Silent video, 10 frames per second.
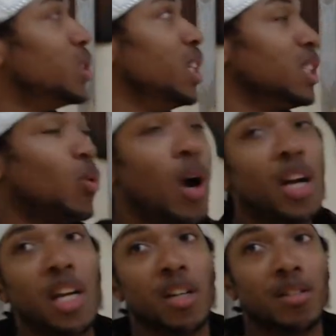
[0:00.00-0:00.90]
There's a
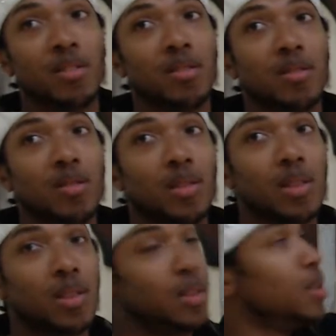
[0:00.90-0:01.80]
one here.
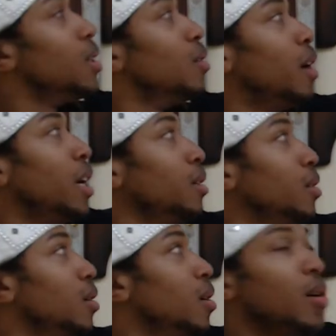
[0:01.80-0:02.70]
Right?
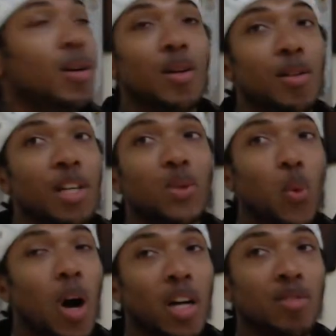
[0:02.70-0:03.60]
This
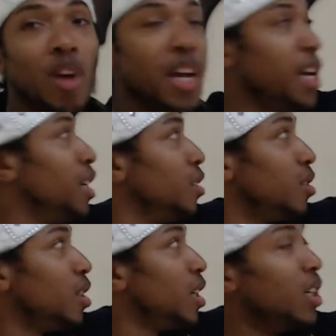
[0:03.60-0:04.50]
one right
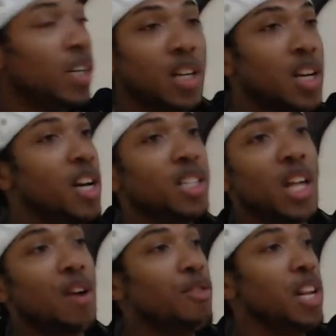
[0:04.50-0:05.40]
here is
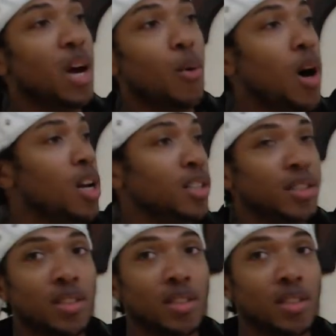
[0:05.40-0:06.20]
not really a one.